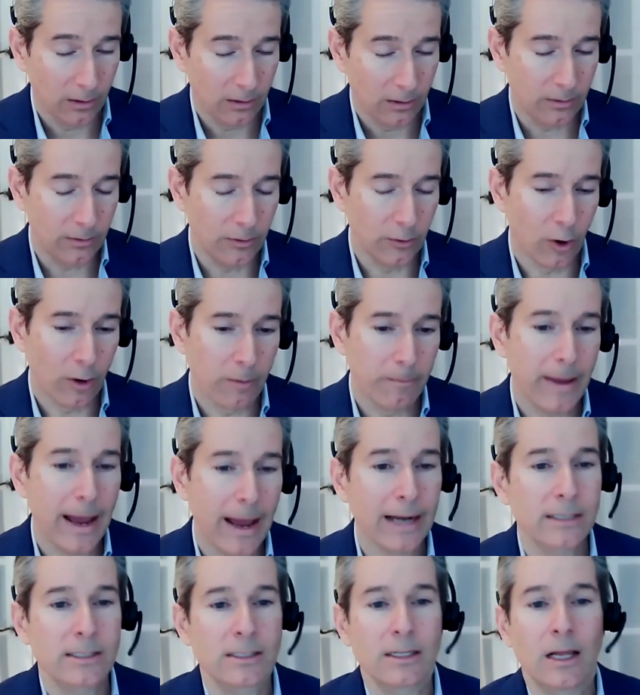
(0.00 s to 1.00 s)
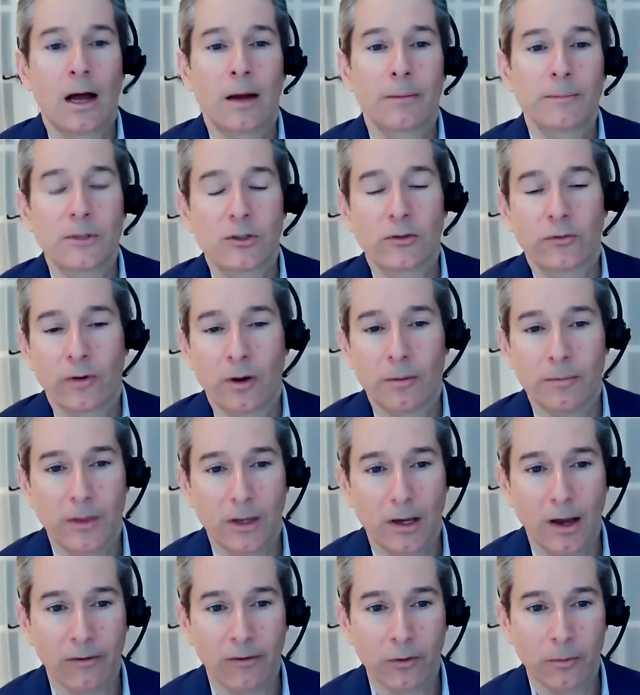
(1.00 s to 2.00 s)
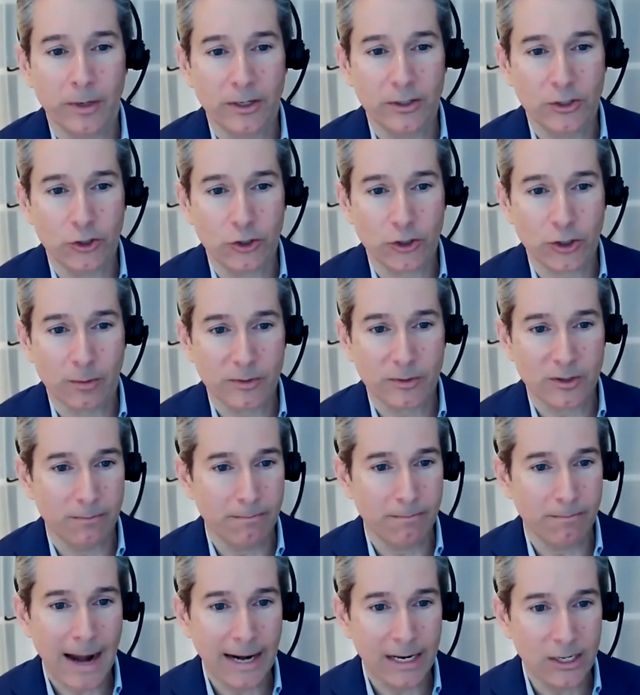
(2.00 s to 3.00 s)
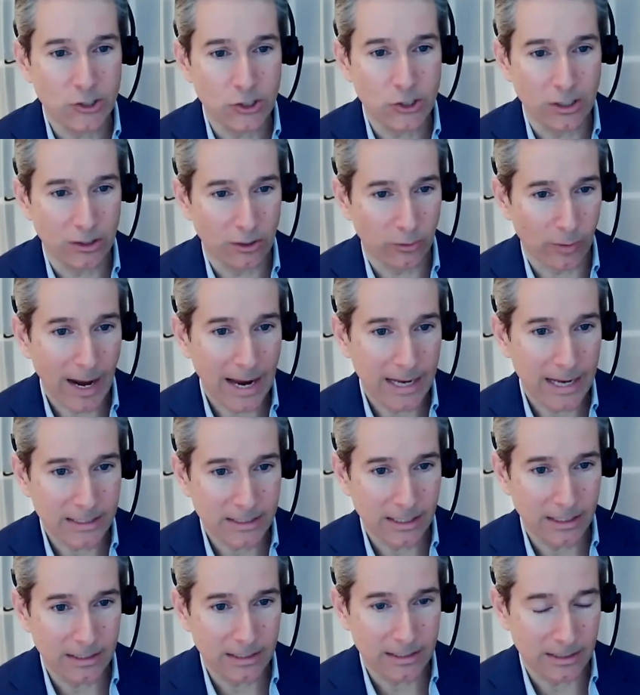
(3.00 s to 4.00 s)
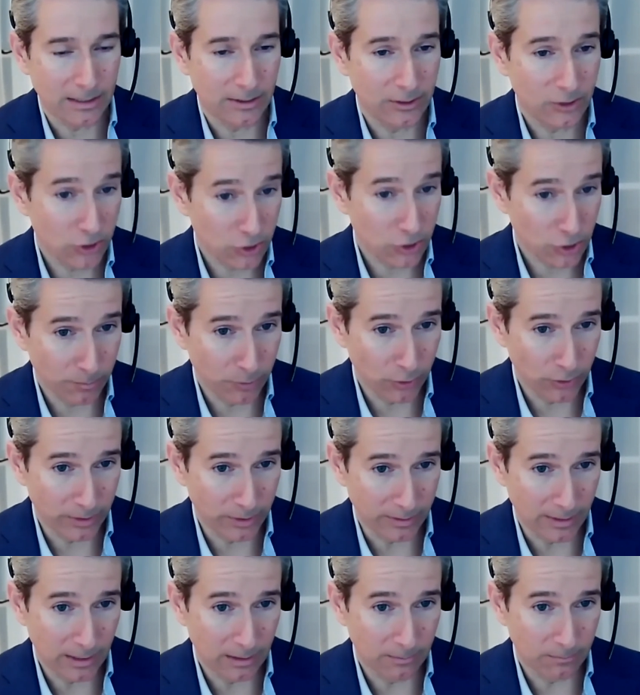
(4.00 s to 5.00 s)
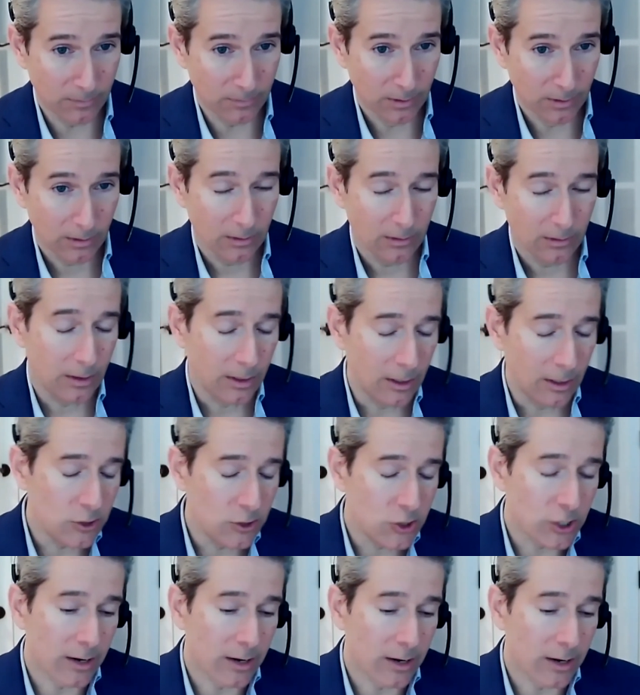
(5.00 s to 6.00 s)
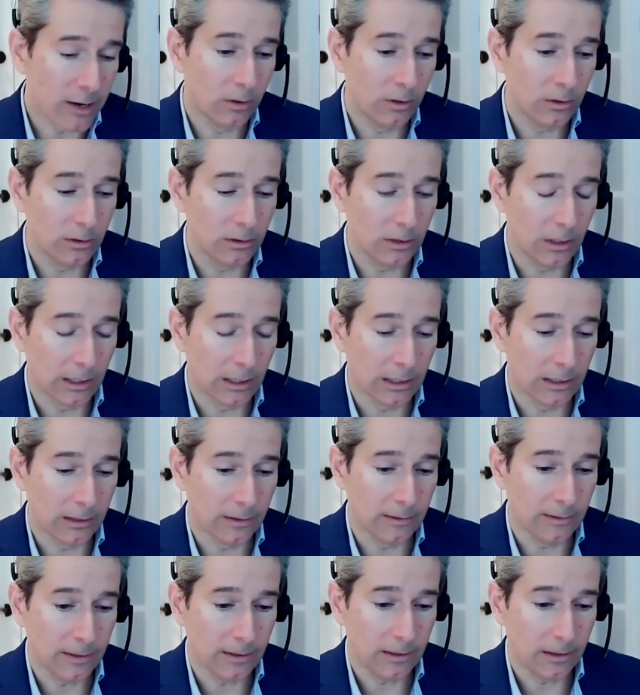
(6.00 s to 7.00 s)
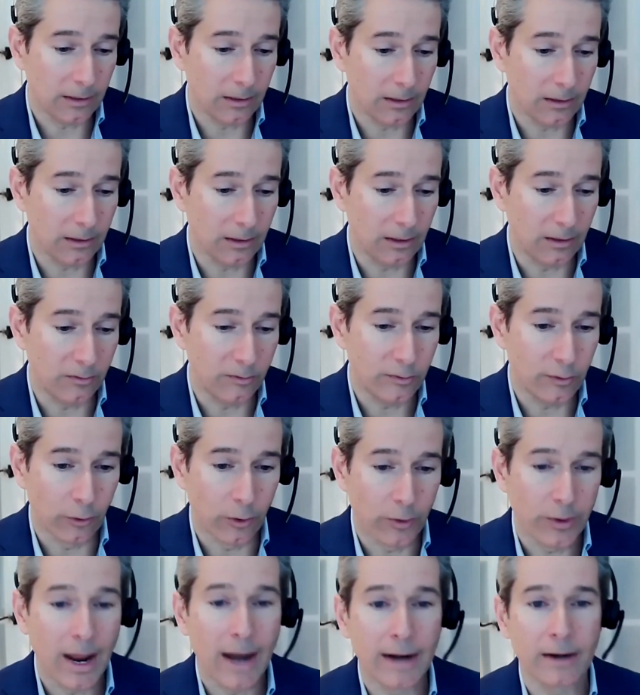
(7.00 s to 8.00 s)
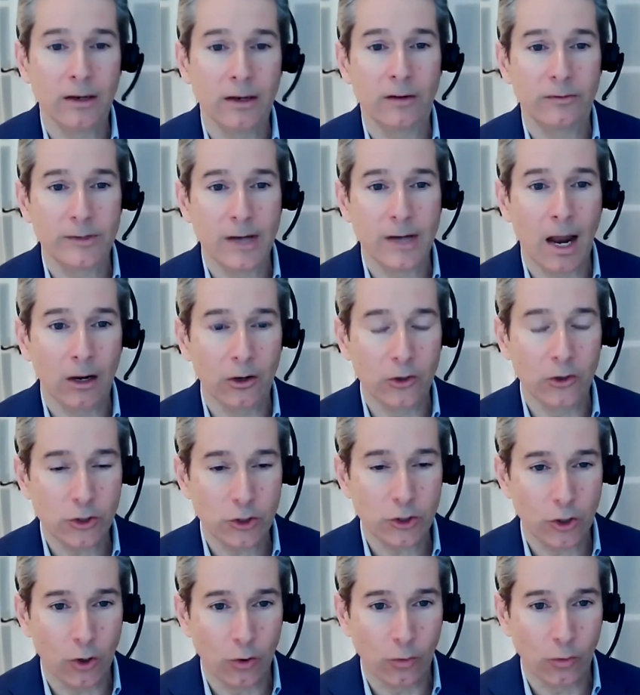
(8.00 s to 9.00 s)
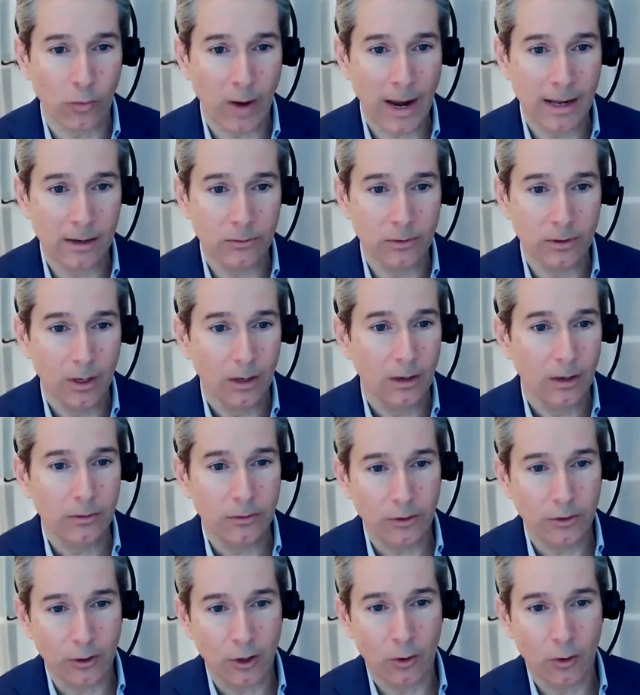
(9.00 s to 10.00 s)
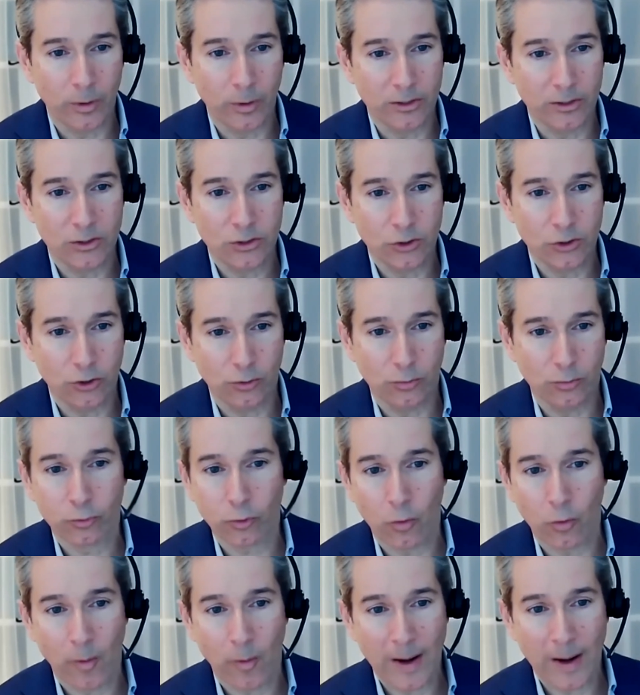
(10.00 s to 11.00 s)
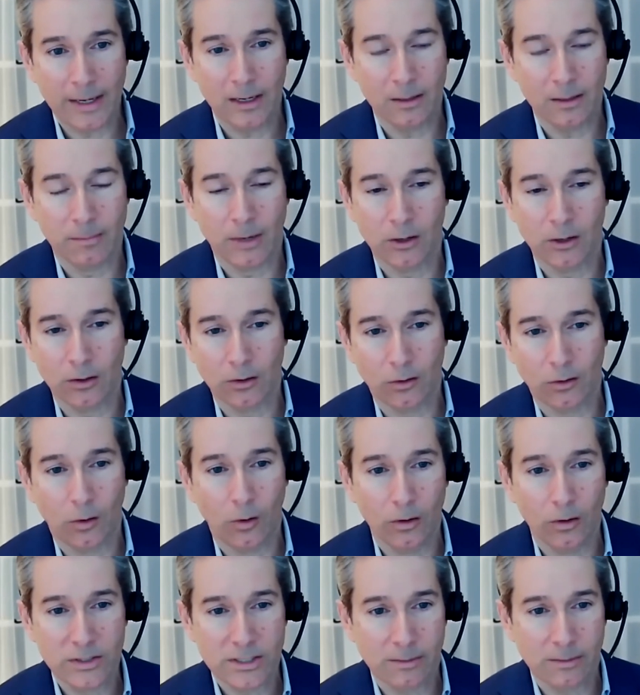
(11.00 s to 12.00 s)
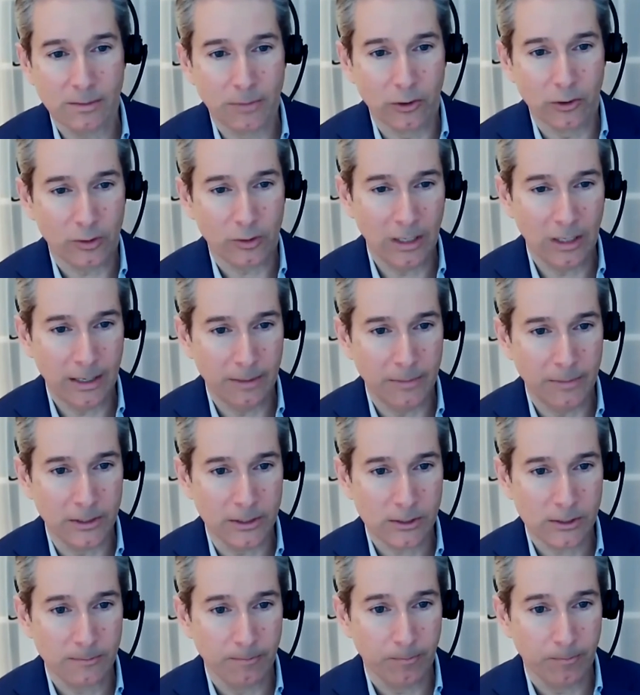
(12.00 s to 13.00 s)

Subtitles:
there are backstops from the government in terms of managing their assets and distributing them. In general, if there are not enough dollars to go around, they're going to prorate it among all similar claimants.